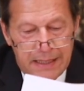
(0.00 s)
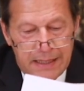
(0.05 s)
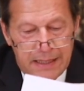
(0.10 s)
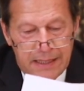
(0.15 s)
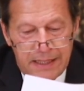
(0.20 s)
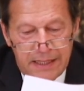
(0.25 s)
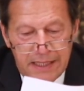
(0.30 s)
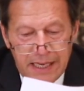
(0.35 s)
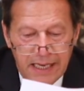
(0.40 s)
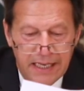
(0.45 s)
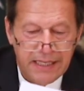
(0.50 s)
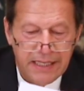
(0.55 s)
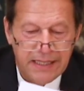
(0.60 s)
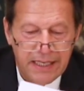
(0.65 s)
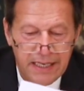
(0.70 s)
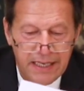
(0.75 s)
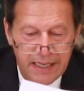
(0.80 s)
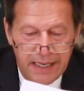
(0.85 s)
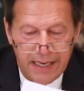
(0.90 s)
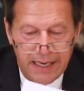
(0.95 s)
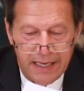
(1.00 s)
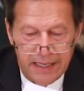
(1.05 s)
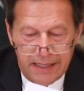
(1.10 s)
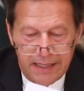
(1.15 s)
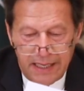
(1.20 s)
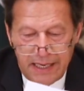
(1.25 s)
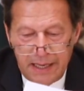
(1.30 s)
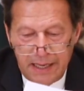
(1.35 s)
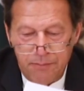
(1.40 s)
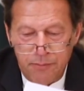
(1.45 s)
studies indicate
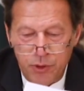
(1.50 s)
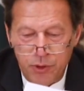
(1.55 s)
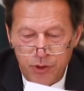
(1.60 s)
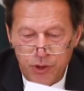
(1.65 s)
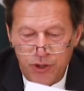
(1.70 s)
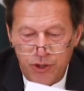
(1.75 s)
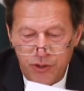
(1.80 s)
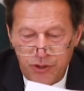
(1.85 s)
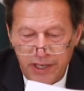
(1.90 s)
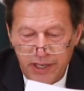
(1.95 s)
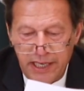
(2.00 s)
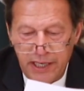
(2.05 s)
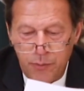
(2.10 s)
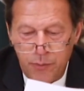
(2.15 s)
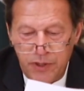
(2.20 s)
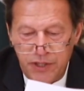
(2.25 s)
that our mutual trade,